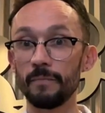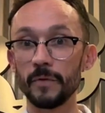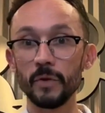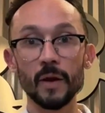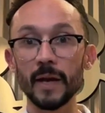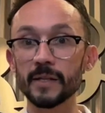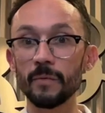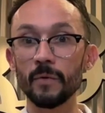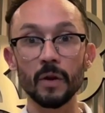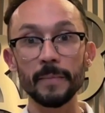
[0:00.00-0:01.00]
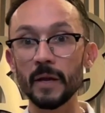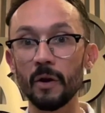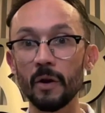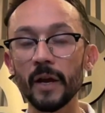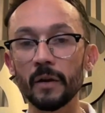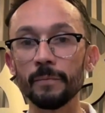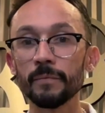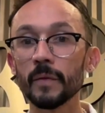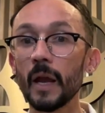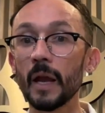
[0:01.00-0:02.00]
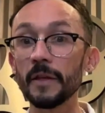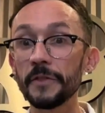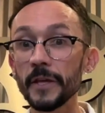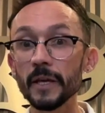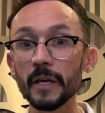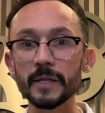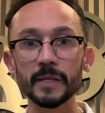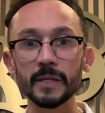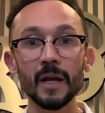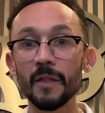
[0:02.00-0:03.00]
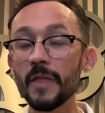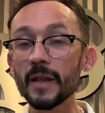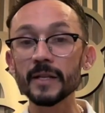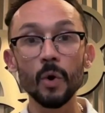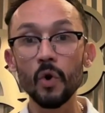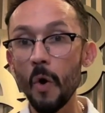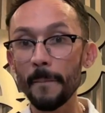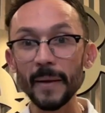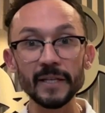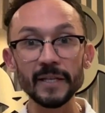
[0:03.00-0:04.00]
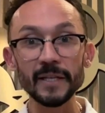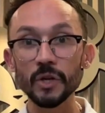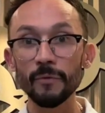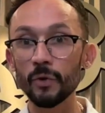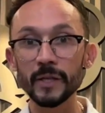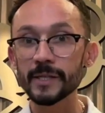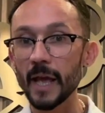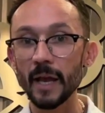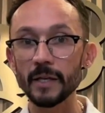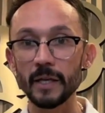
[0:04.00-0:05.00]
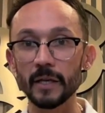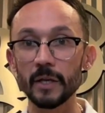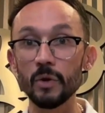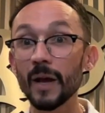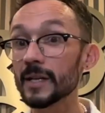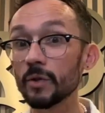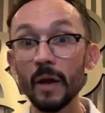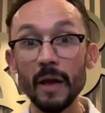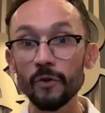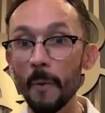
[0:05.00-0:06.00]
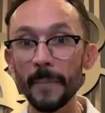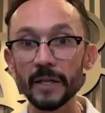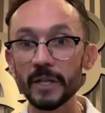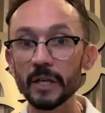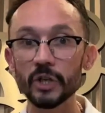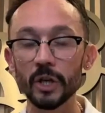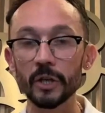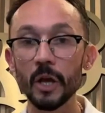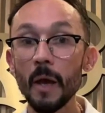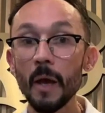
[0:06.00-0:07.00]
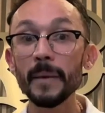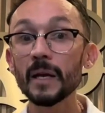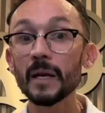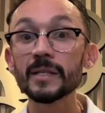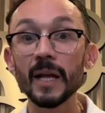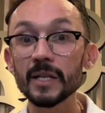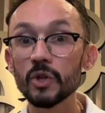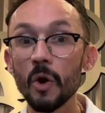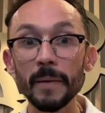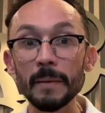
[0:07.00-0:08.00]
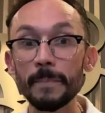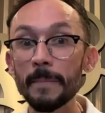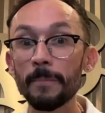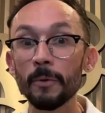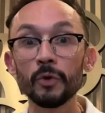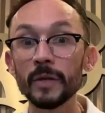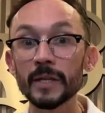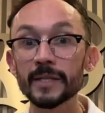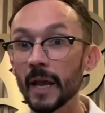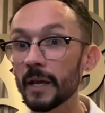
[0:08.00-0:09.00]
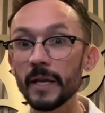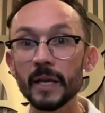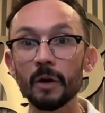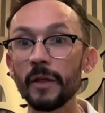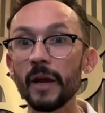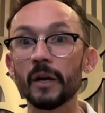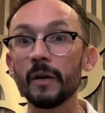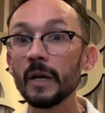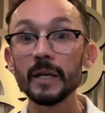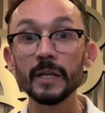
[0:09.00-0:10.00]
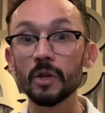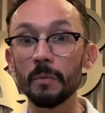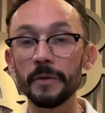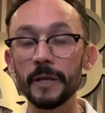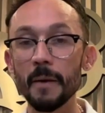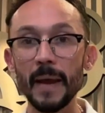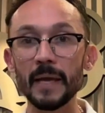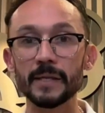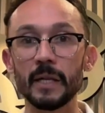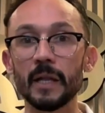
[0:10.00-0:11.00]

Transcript: You guys are gonna be out there. And the thing is, there is no competition for this technique. You guys don't have competition because there's not many people doing this technique out there. It's something amazing.